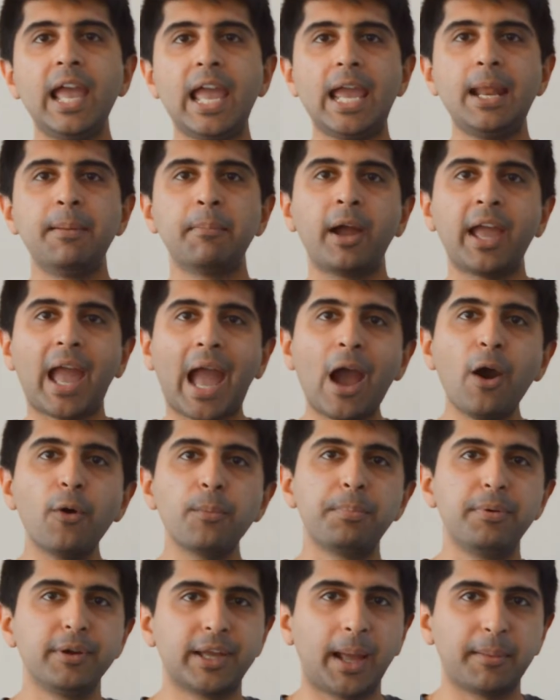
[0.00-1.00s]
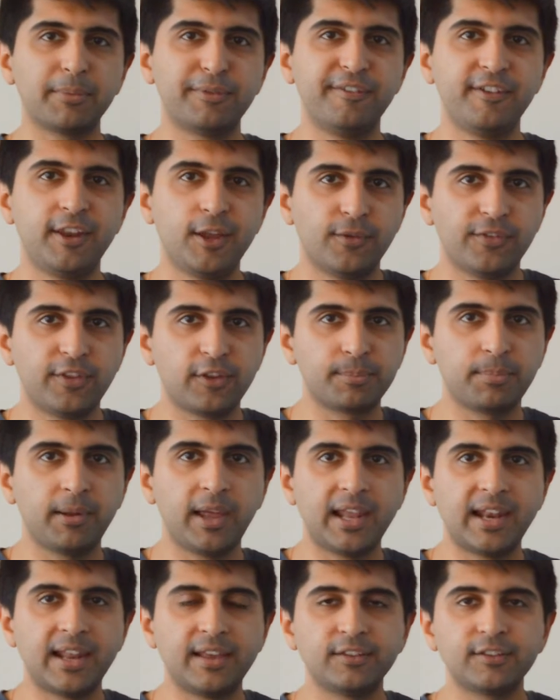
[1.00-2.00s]
in my output gaps video in this
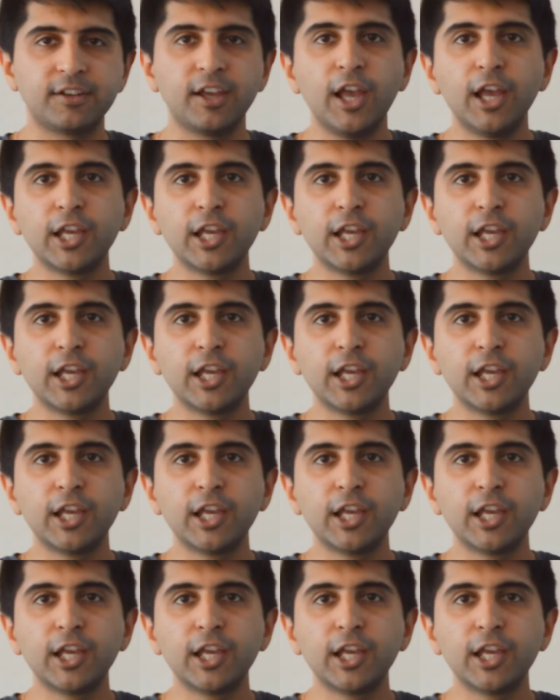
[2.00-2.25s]
playlist.